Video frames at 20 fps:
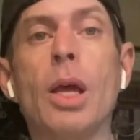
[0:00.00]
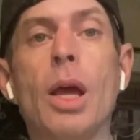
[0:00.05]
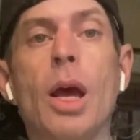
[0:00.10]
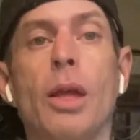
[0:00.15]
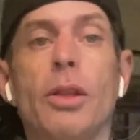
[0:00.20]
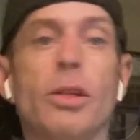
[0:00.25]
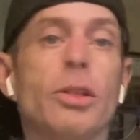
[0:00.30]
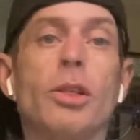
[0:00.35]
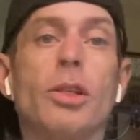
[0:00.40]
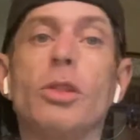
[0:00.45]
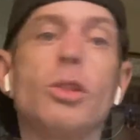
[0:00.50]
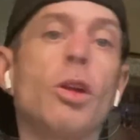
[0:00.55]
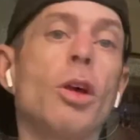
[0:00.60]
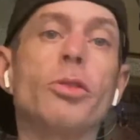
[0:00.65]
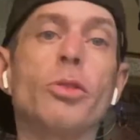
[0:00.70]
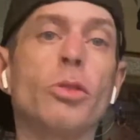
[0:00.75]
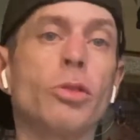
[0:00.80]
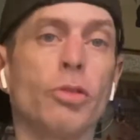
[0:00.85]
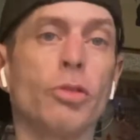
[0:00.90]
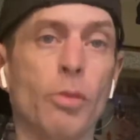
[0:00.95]
There, there's all
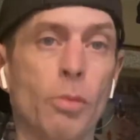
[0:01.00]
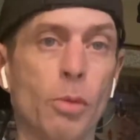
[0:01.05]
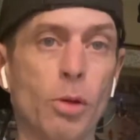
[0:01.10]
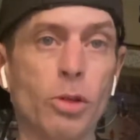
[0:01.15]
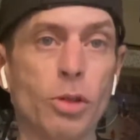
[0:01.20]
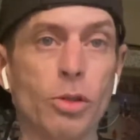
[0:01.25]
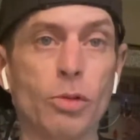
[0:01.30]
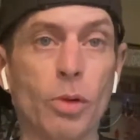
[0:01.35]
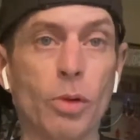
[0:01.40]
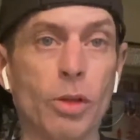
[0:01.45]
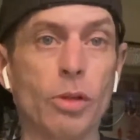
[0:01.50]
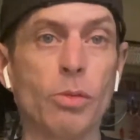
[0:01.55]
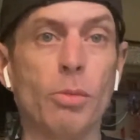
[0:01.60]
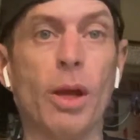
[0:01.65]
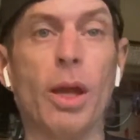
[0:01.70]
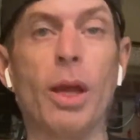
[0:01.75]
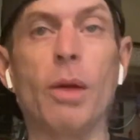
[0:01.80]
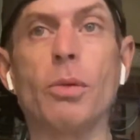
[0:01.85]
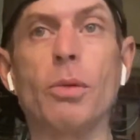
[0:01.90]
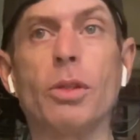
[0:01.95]
sorts of emotions running through my
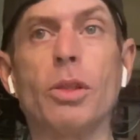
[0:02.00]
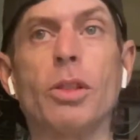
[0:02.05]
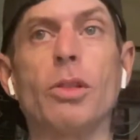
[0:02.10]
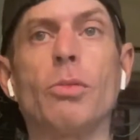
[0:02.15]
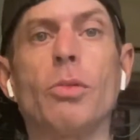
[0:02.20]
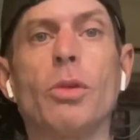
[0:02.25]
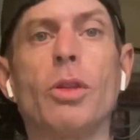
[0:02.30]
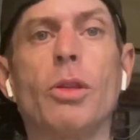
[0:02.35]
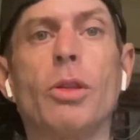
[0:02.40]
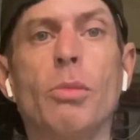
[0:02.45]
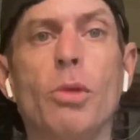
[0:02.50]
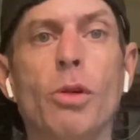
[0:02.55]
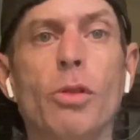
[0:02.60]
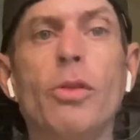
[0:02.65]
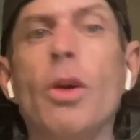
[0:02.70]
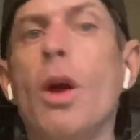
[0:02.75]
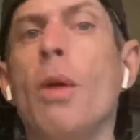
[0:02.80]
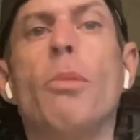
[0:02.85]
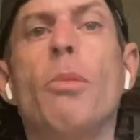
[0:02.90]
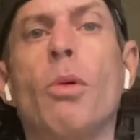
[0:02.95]
head with the, with the move,
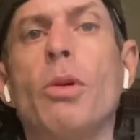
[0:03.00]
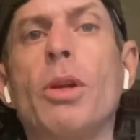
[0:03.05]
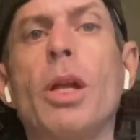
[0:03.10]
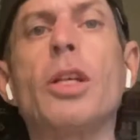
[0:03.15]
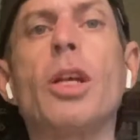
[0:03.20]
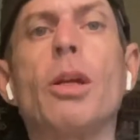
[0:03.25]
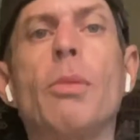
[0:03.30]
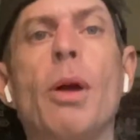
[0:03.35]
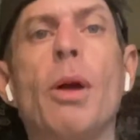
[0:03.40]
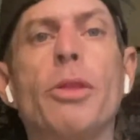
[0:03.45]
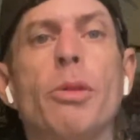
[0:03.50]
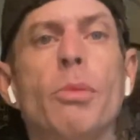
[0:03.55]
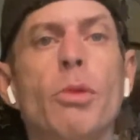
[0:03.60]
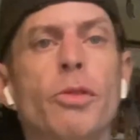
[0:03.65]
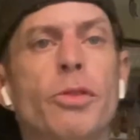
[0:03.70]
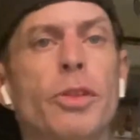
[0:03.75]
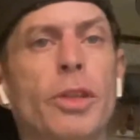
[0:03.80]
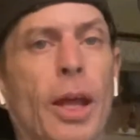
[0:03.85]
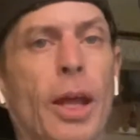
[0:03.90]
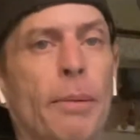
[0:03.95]
but we're not talking about the move
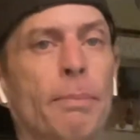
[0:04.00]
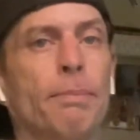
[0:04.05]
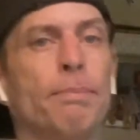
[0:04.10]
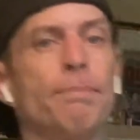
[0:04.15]
today.